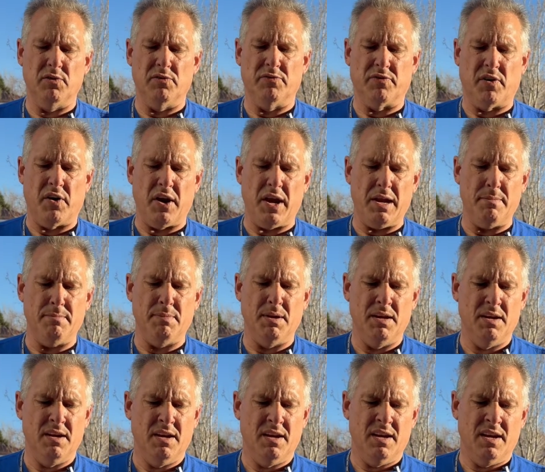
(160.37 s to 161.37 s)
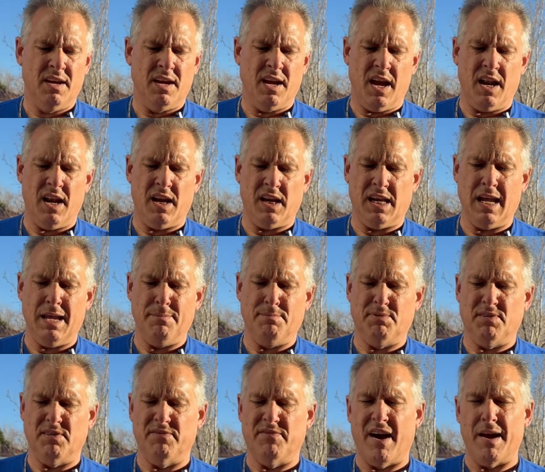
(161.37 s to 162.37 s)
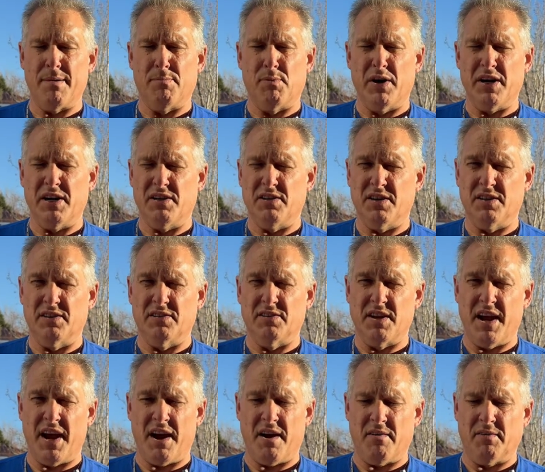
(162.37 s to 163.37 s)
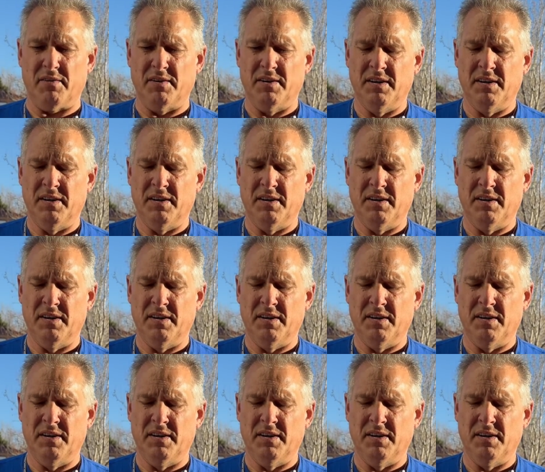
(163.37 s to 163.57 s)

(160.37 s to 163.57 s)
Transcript: the frame and it keeps the vibrations down.